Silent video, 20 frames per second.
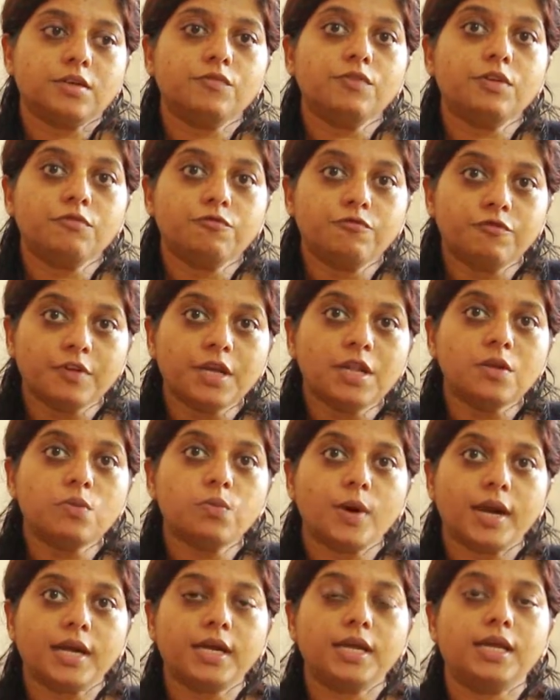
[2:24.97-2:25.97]
we will
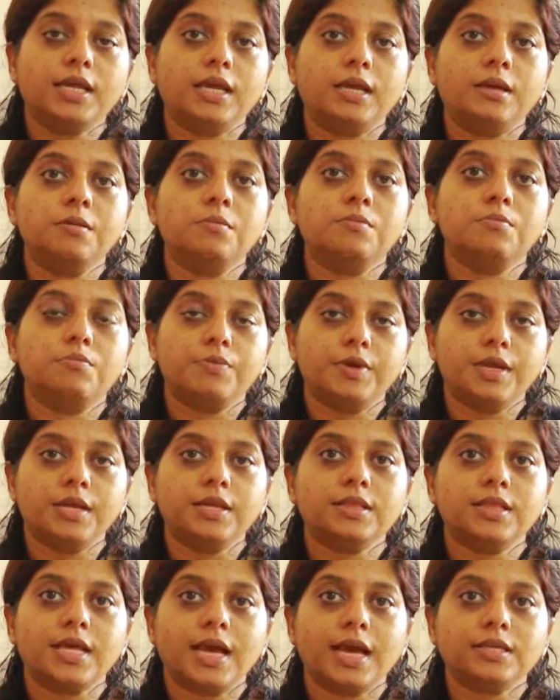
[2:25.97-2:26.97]
one day
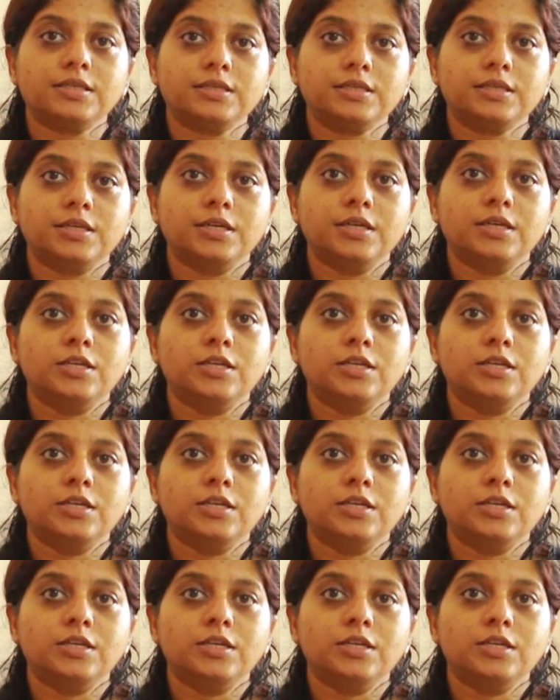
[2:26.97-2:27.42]
bring that